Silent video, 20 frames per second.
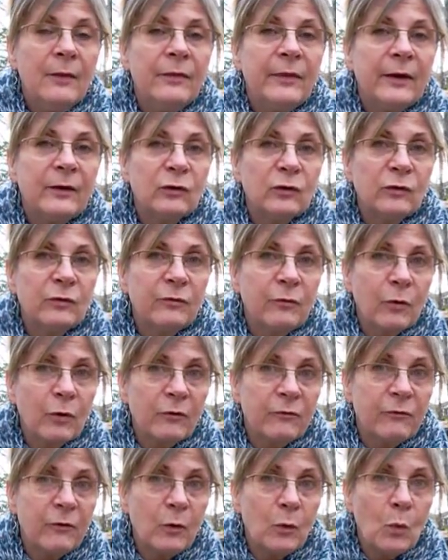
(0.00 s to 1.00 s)
that's 4
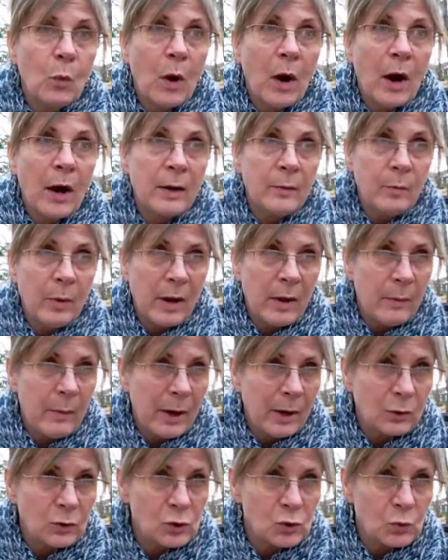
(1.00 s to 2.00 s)
foot wide by
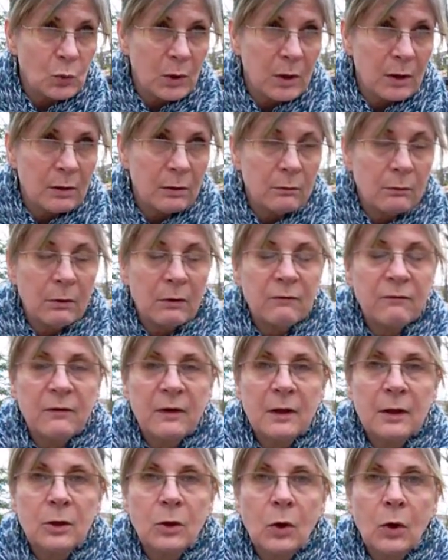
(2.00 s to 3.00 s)
about 23
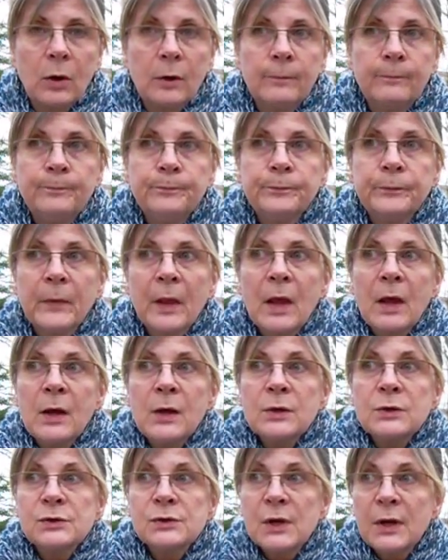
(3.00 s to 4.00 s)
feet long.
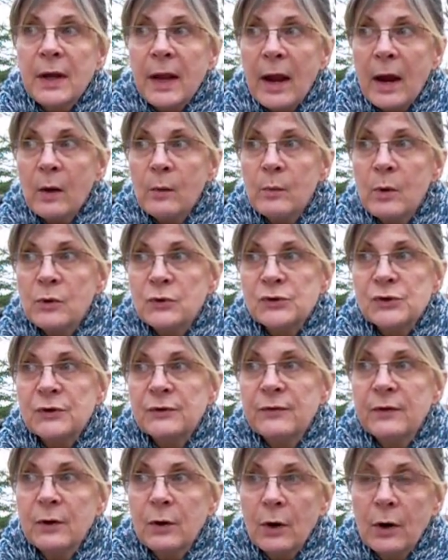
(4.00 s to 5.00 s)
So now most
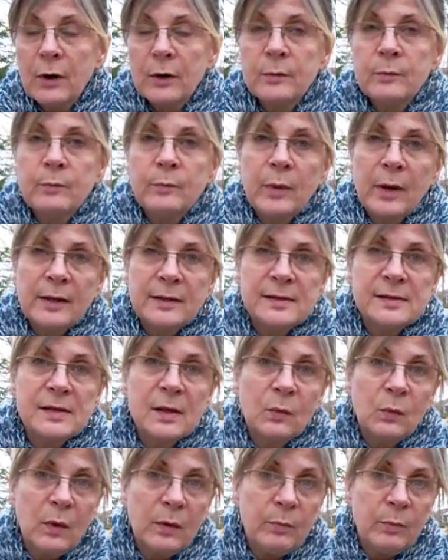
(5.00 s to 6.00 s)
of the garden beds
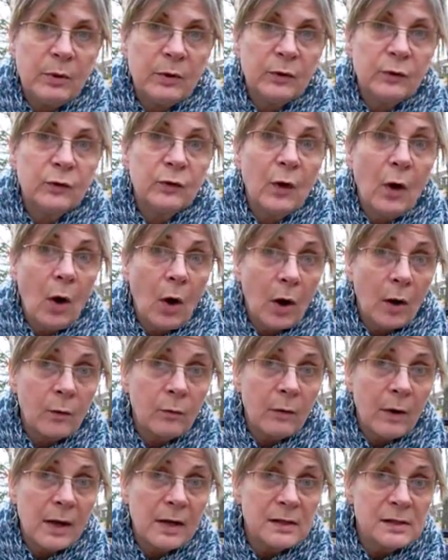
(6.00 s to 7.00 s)
that we build are
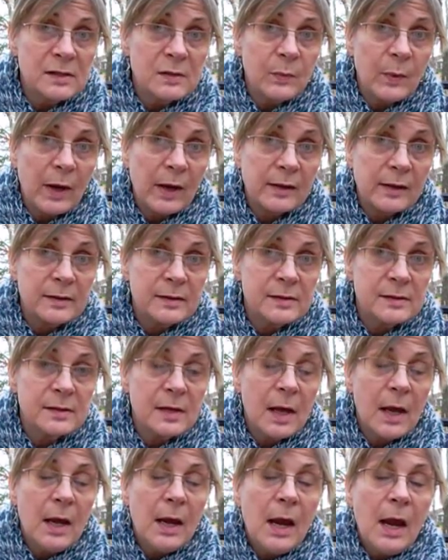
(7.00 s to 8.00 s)
raised beds,
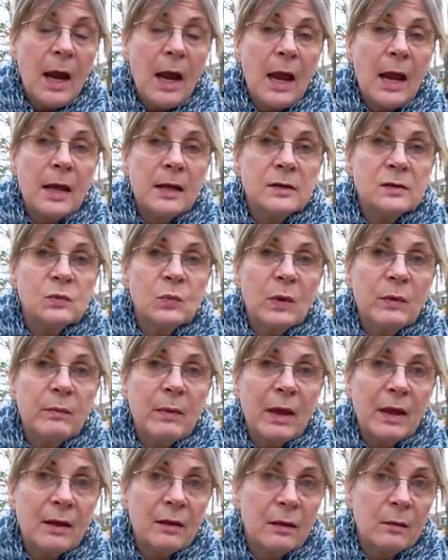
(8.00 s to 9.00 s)
and we
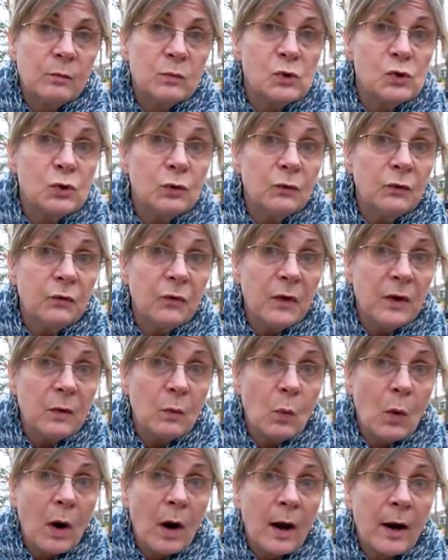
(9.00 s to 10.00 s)
make them 2 feet
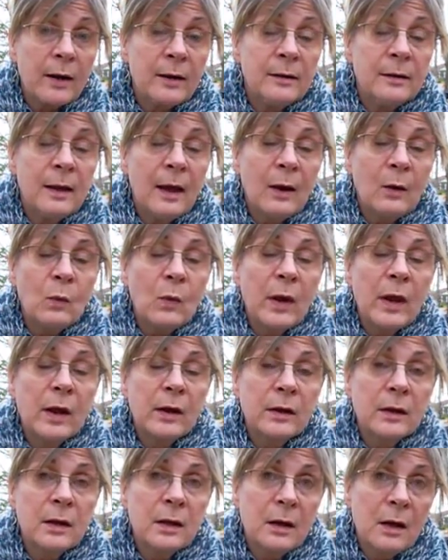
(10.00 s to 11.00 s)
wide. That way I
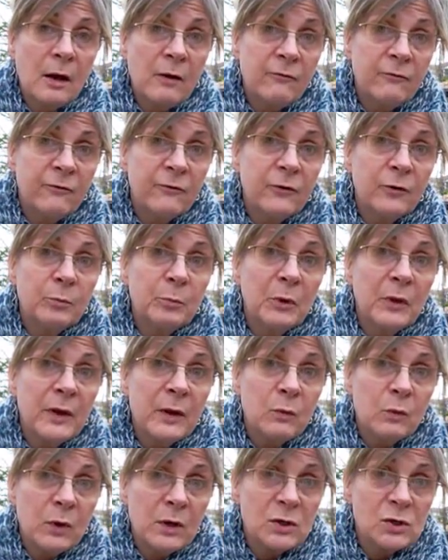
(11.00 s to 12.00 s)
can comfortably
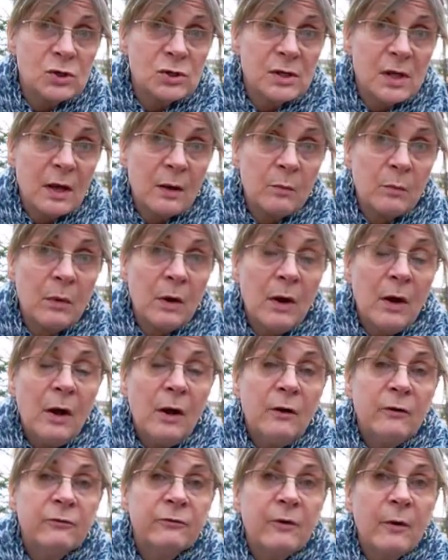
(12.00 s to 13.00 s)
reach them
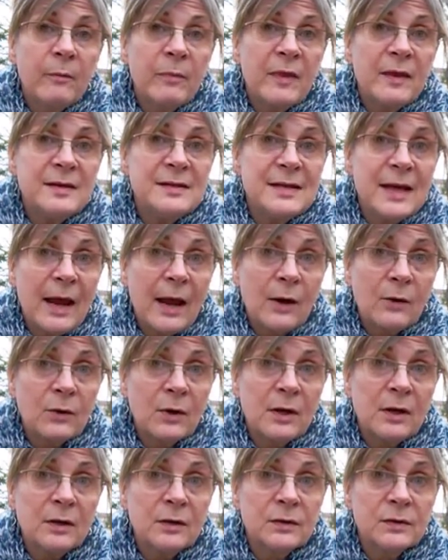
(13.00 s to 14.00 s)
from the
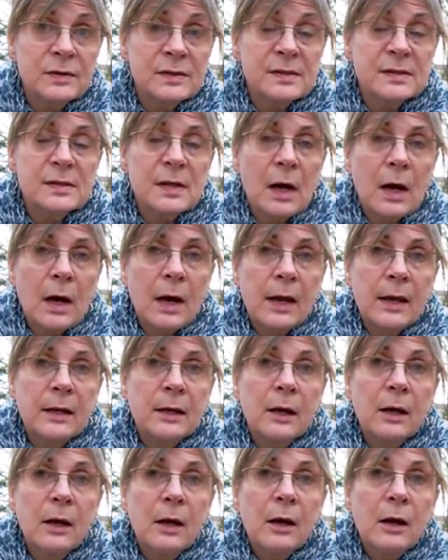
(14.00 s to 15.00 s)
downhill side
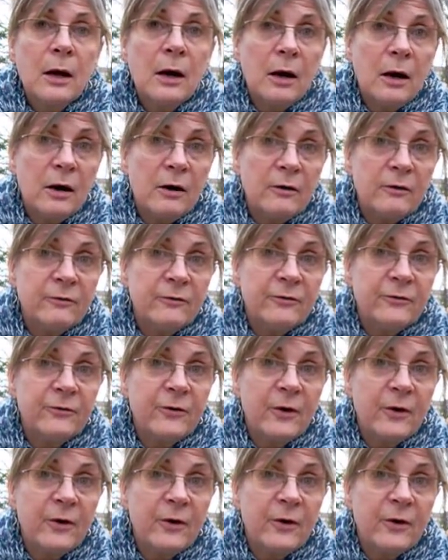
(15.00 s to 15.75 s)
of